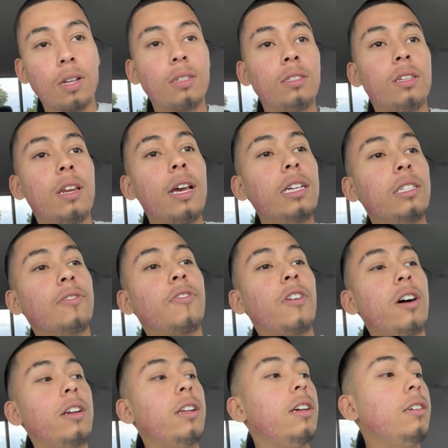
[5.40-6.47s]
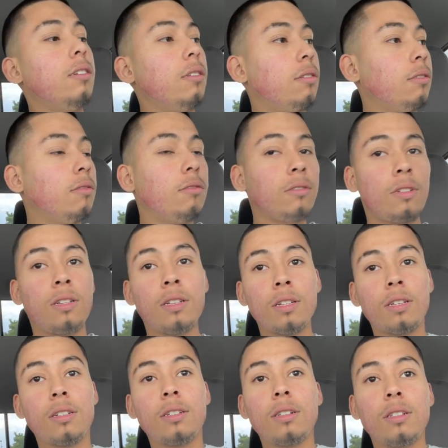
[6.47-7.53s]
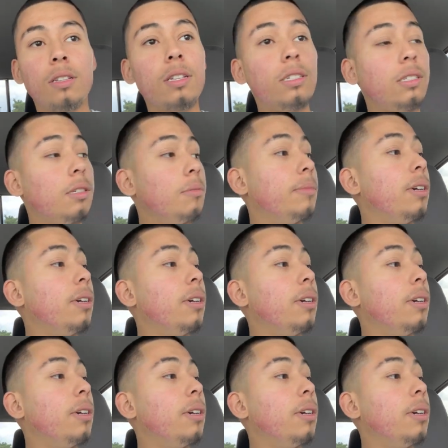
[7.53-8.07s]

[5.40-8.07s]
Today's Friday. Listen,